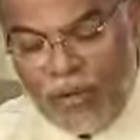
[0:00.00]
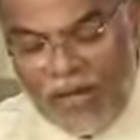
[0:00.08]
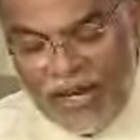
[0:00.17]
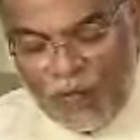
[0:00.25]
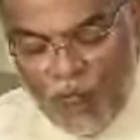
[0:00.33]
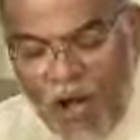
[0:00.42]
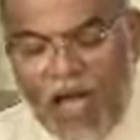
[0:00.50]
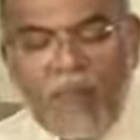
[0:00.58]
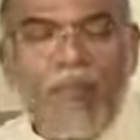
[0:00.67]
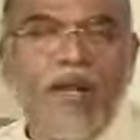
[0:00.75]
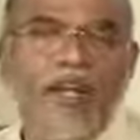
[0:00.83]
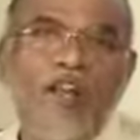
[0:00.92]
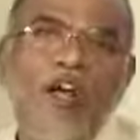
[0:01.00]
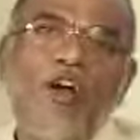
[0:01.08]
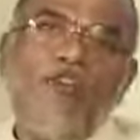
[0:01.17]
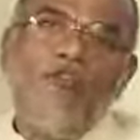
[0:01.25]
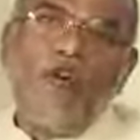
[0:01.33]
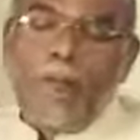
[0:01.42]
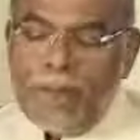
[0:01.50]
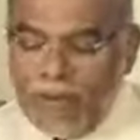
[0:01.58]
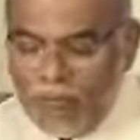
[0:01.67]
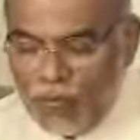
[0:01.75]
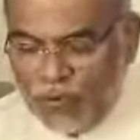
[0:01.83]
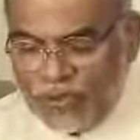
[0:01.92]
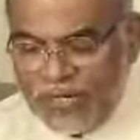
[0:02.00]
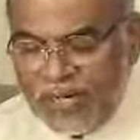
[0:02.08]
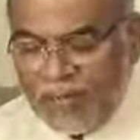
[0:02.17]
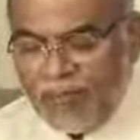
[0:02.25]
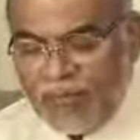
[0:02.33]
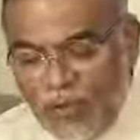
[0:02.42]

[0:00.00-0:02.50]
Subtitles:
environment for promoting